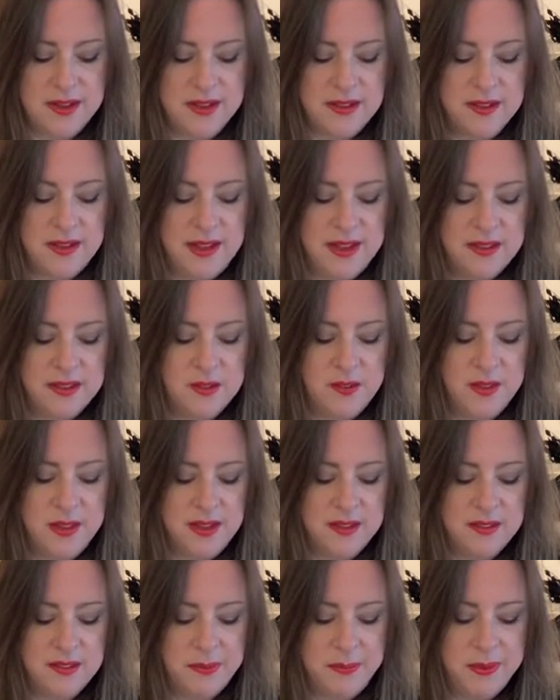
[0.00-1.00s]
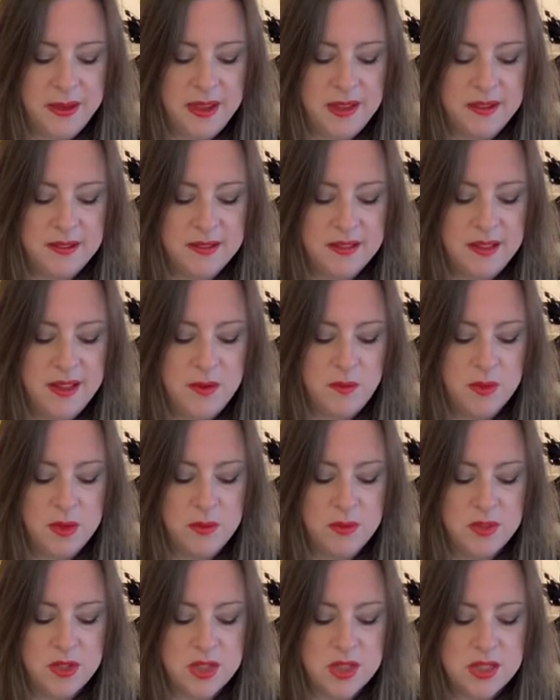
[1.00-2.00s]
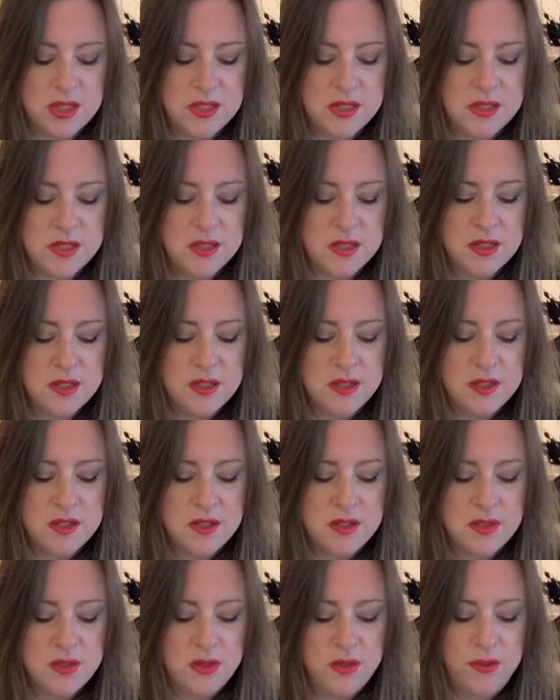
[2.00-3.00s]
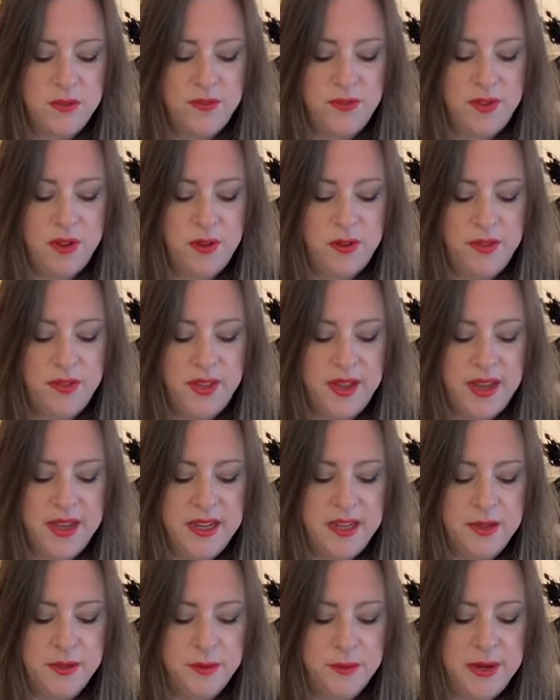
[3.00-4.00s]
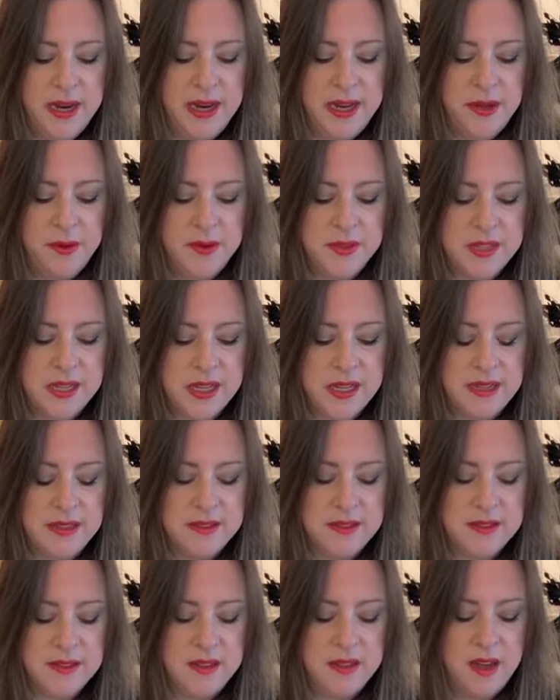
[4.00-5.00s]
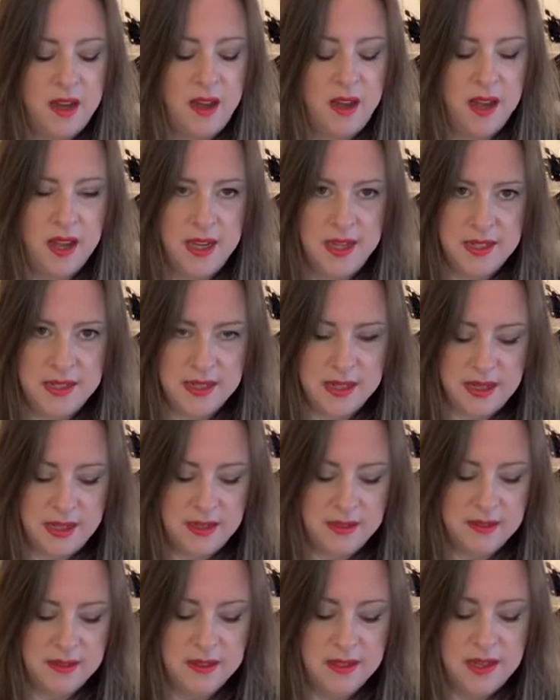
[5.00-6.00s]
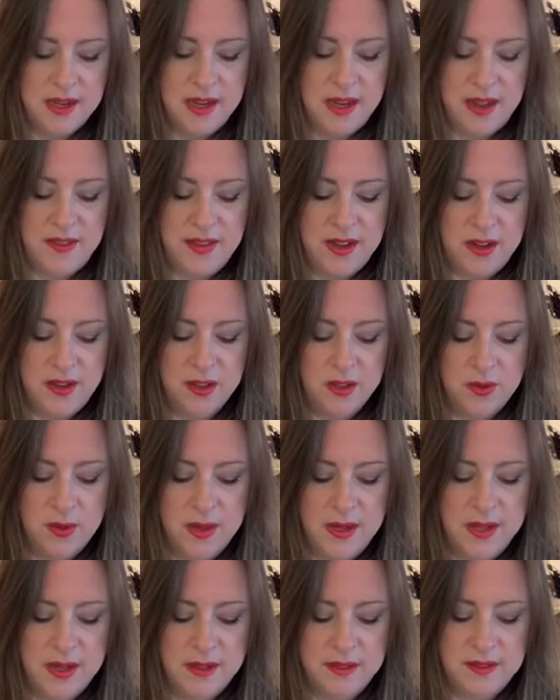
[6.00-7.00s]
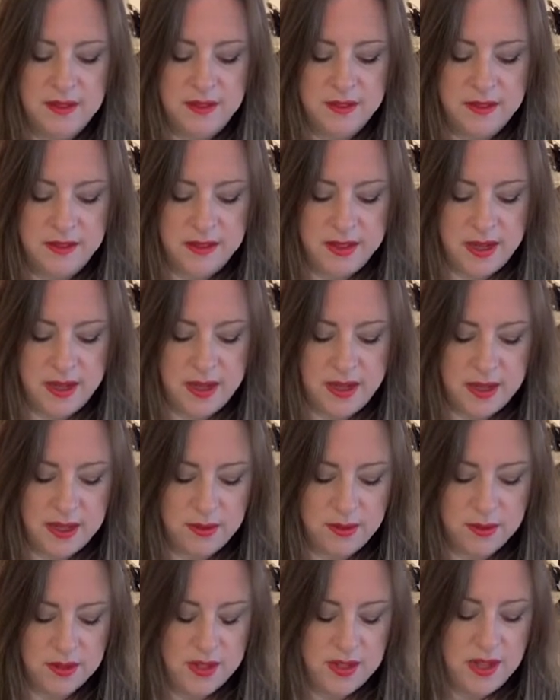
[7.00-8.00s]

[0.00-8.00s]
So that's for this bit. So then we will just sort of fold that in around it and hide it, and that'll look quite nice inside.